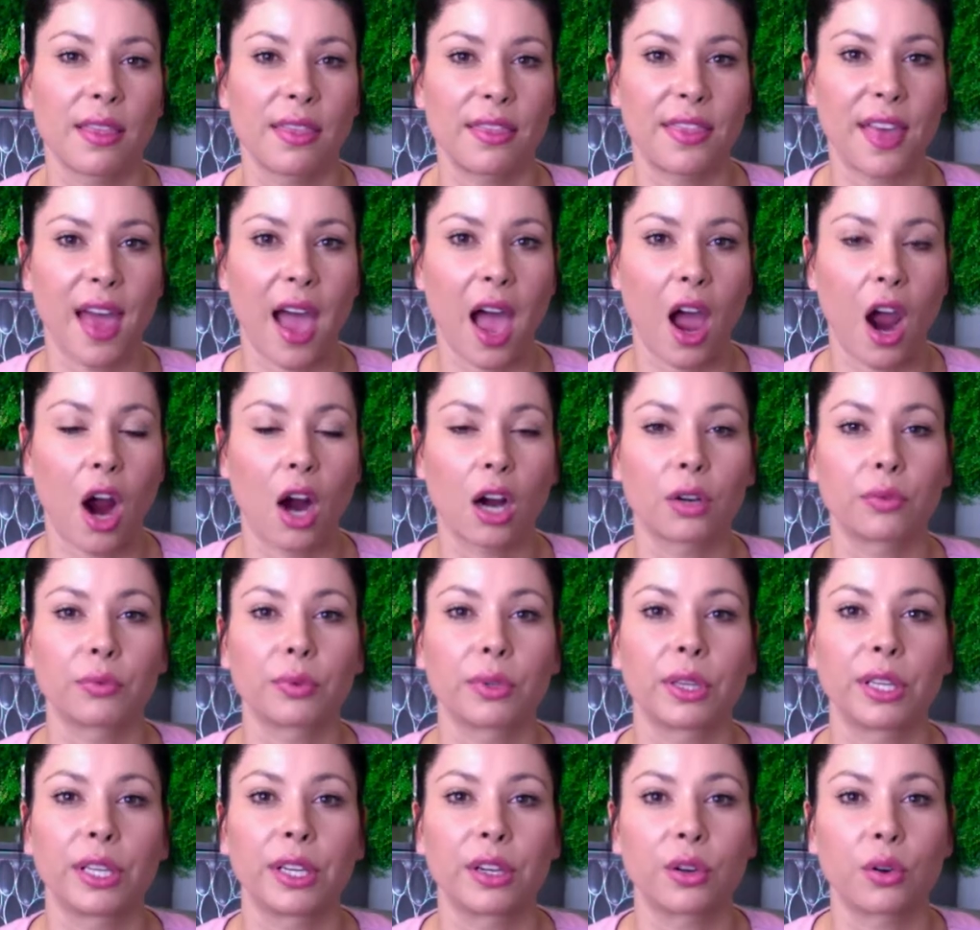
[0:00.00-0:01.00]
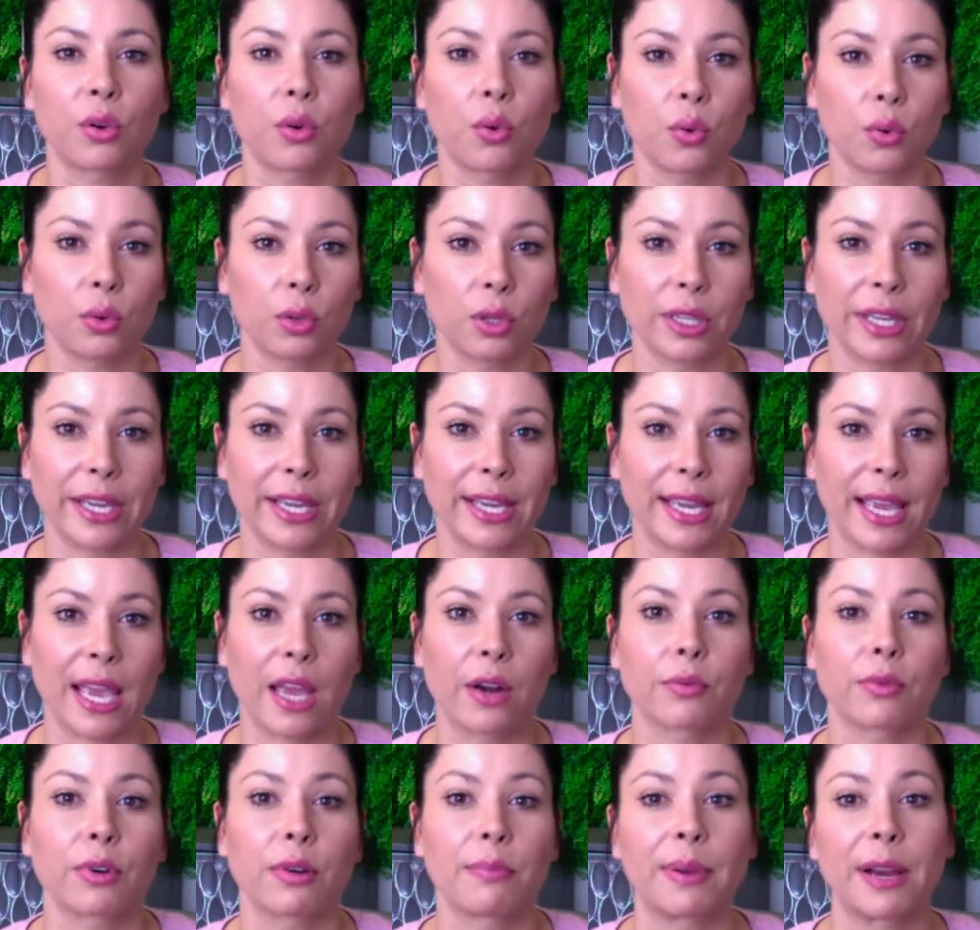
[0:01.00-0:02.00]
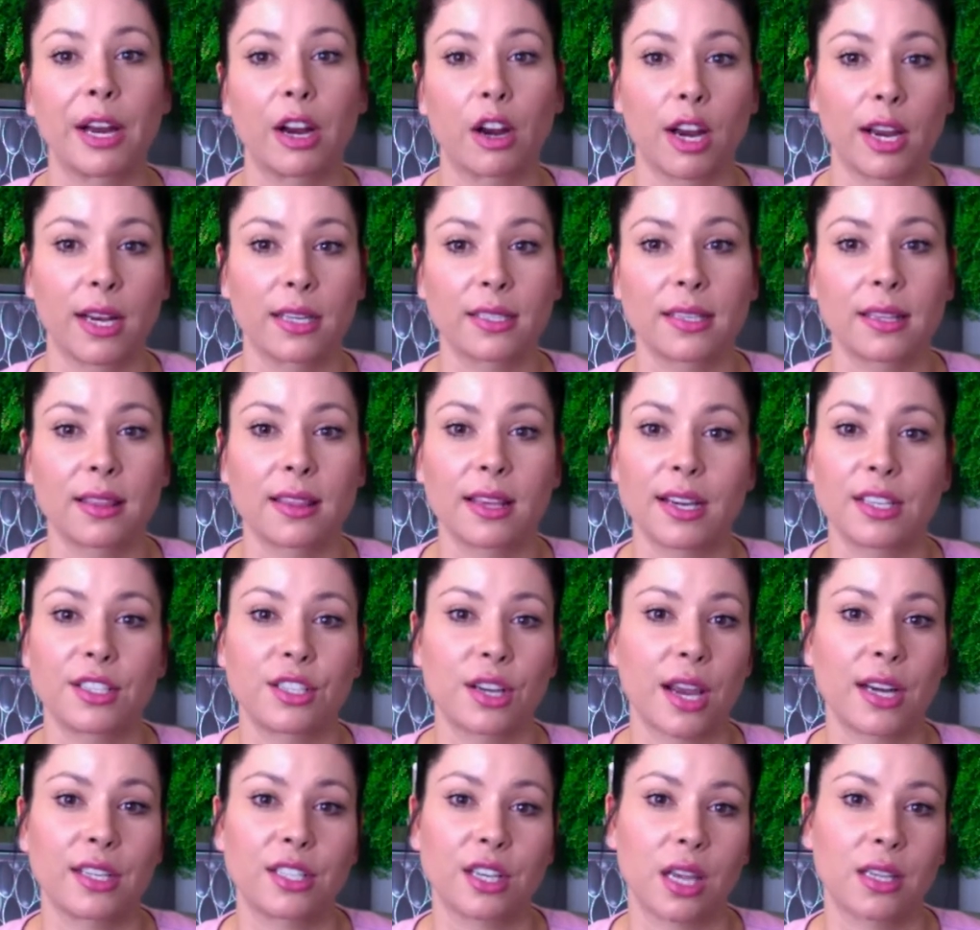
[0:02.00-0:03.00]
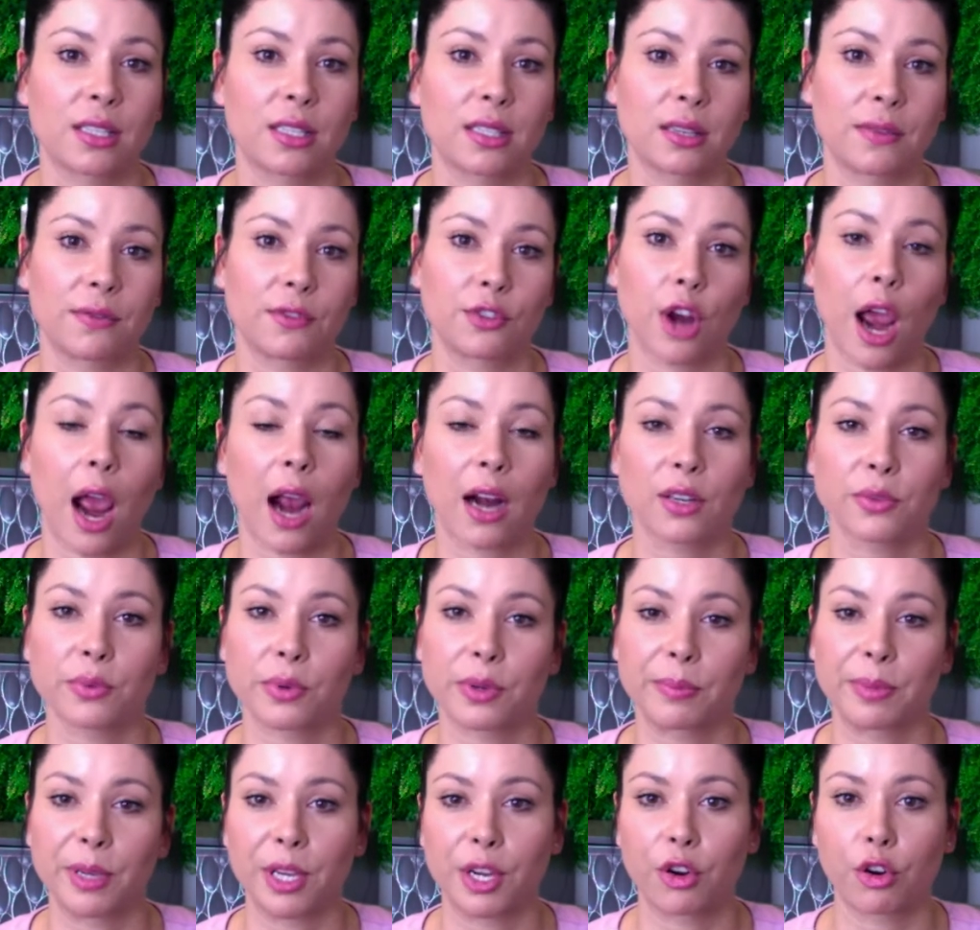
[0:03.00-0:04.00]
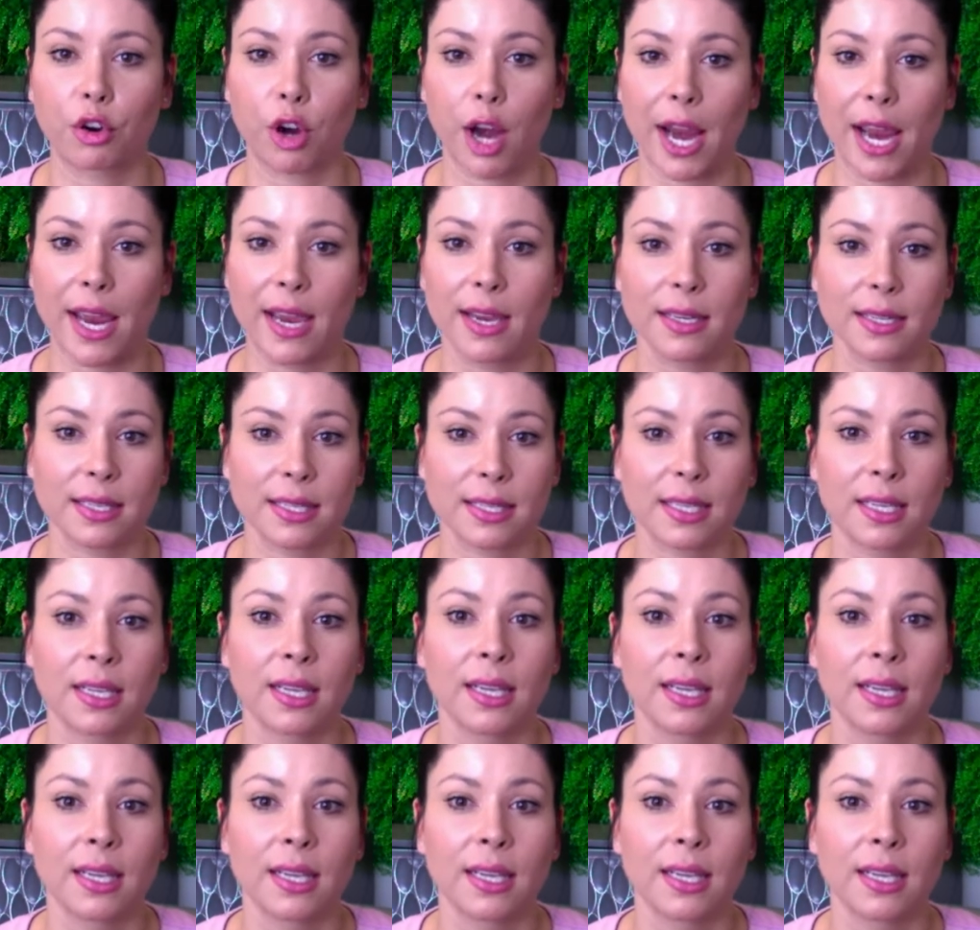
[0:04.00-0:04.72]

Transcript: that are really cooling and repairing to the digestive tract would be great.